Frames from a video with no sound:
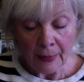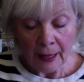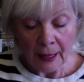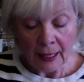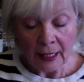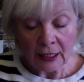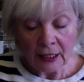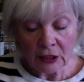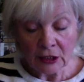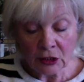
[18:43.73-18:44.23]

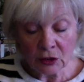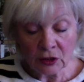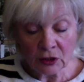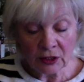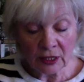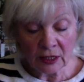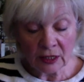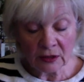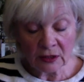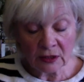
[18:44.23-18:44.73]
In
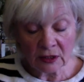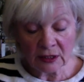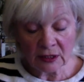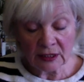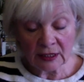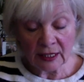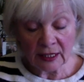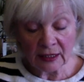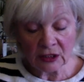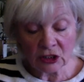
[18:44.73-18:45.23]

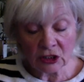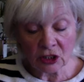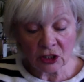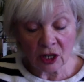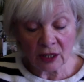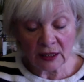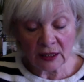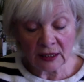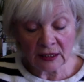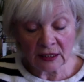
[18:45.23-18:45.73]
2006,
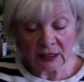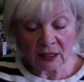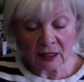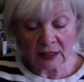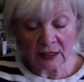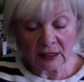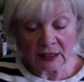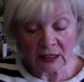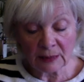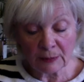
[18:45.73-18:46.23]
Chinese
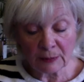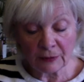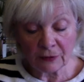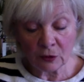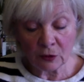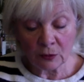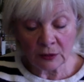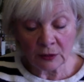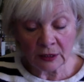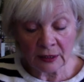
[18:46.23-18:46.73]
scientists
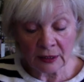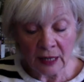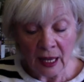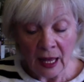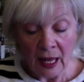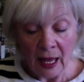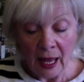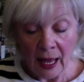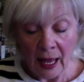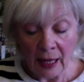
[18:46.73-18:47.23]
performed an
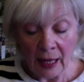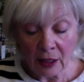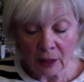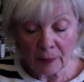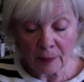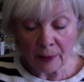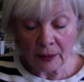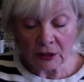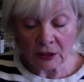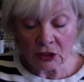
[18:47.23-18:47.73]

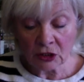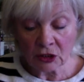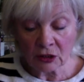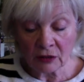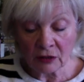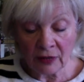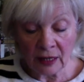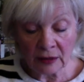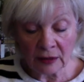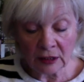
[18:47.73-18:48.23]
acupuncture
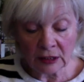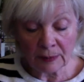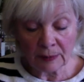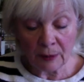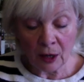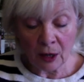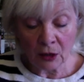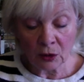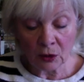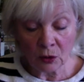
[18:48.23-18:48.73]
around the
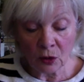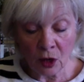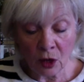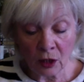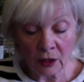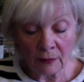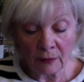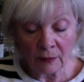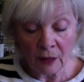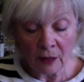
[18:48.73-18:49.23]
spinal
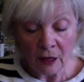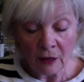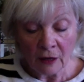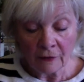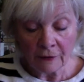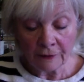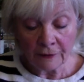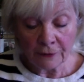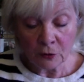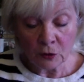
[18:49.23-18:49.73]
column for
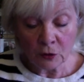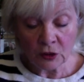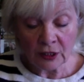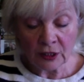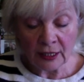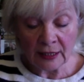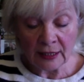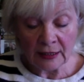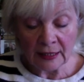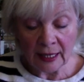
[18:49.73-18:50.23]

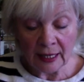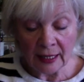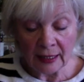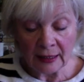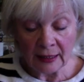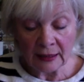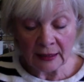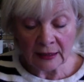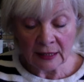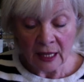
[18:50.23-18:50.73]
14
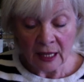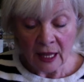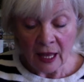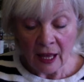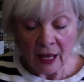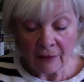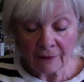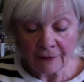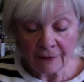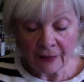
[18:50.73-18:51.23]
days
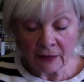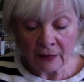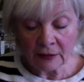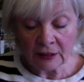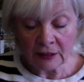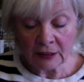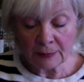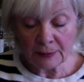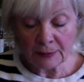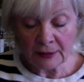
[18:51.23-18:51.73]
and found
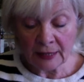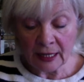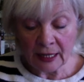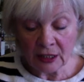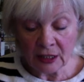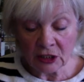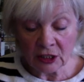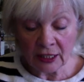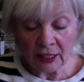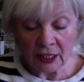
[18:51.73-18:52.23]

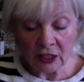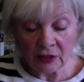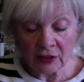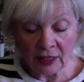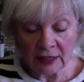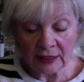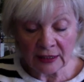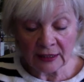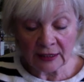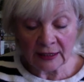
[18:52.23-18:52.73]
substantial
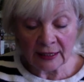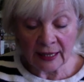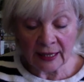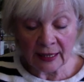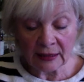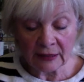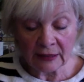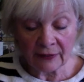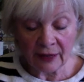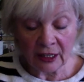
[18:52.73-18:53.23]
increases in
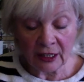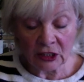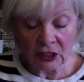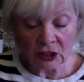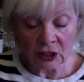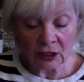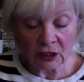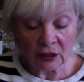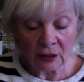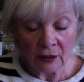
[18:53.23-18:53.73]

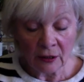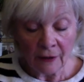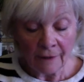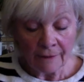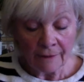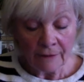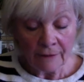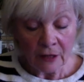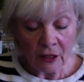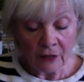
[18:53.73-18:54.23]
activation
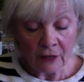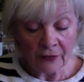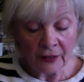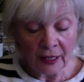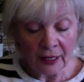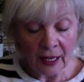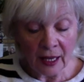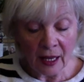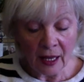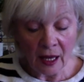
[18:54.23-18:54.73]
of the
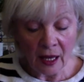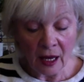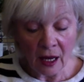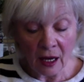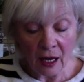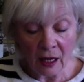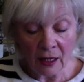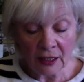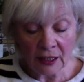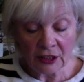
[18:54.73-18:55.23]

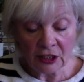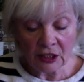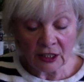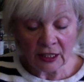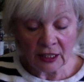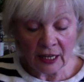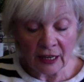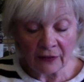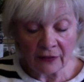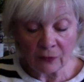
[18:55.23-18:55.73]

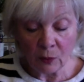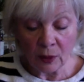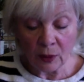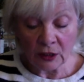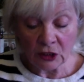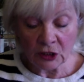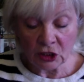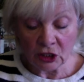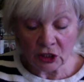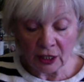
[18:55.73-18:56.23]
IGF-1
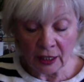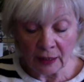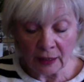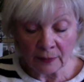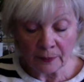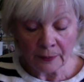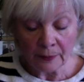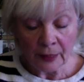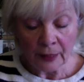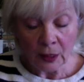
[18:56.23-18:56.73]
gene,
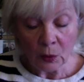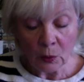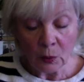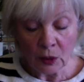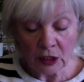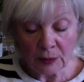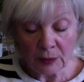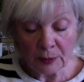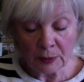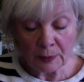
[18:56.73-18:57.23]
which
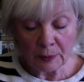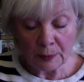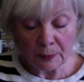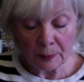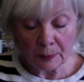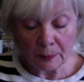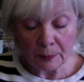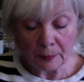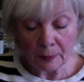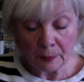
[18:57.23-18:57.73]

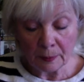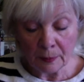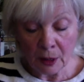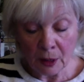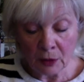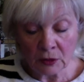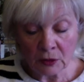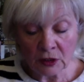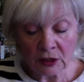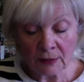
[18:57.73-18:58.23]

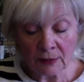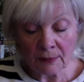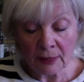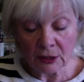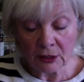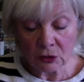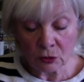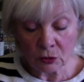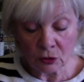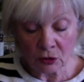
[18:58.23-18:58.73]
promotes
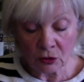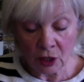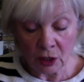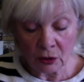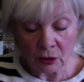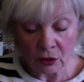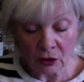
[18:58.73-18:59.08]
muscle growth.